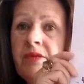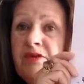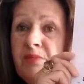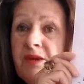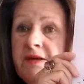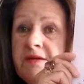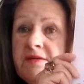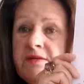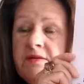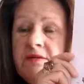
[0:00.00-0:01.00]
this
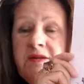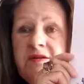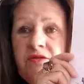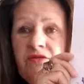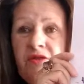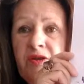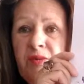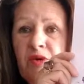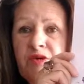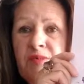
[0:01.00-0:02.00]
piece, the details are in the
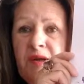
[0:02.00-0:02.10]
box